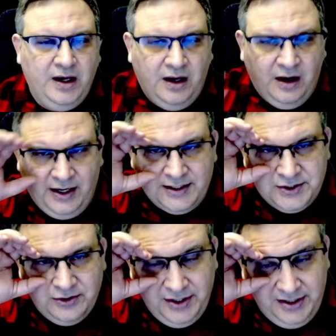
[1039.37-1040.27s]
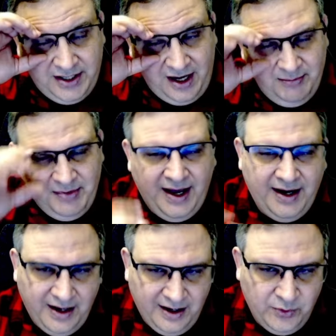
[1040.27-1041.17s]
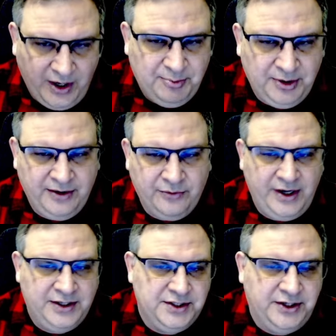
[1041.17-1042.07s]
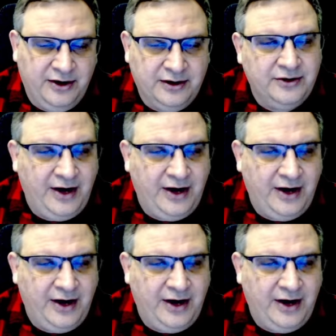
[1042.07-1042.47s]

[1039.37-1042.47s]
All right, so in combat, when I played a raging character,